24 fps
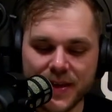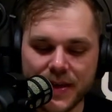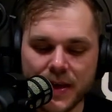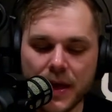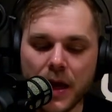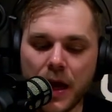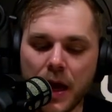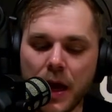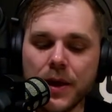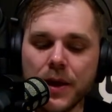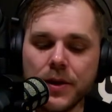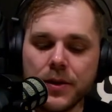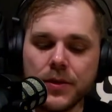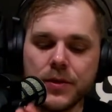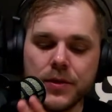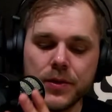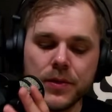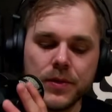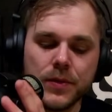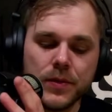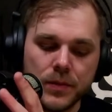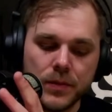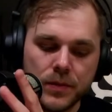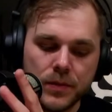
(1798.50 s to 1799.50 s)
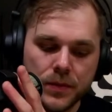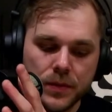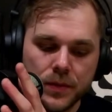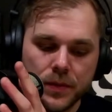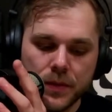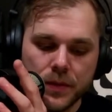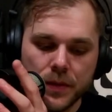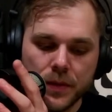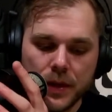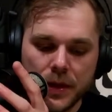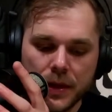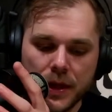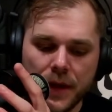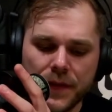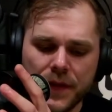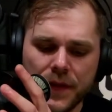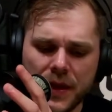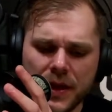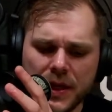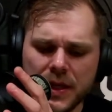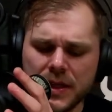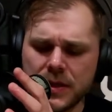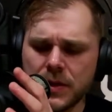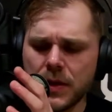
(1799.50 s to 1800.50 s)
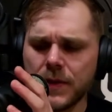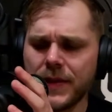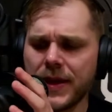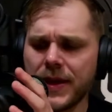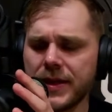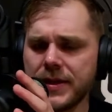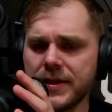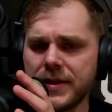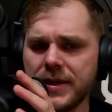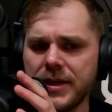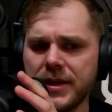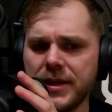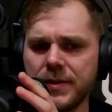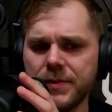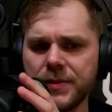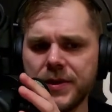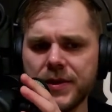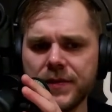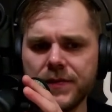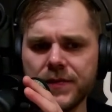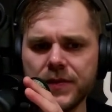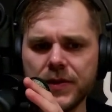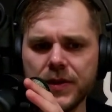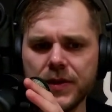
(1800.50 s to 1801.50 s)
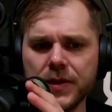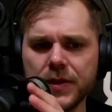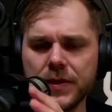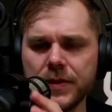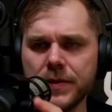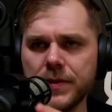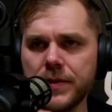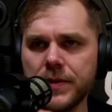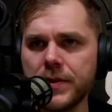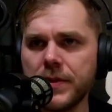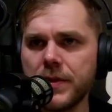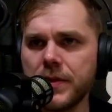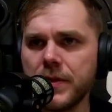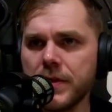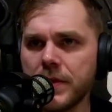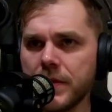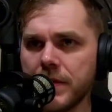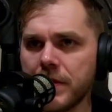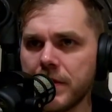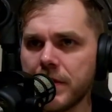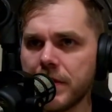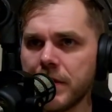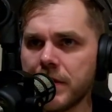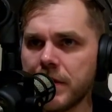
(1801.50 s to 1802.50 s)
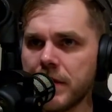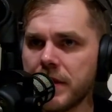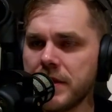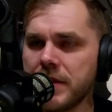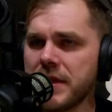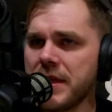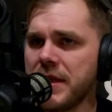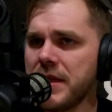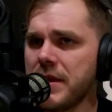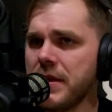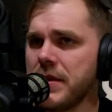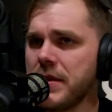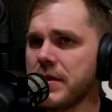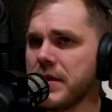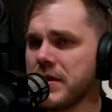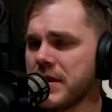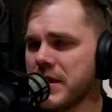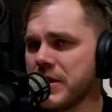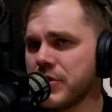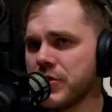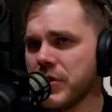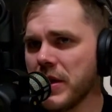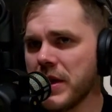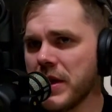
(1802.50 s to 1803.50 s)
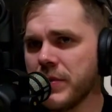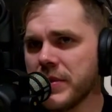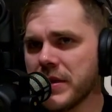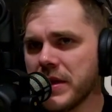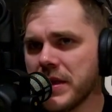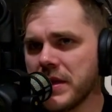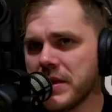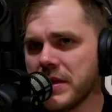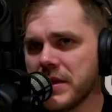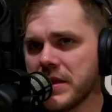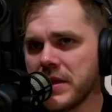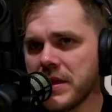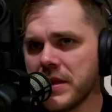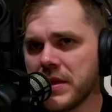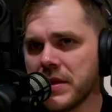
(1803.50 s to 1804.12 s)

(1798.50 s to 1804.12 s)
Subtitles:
I do too. And I think he's on that team of, does he train with Izzy and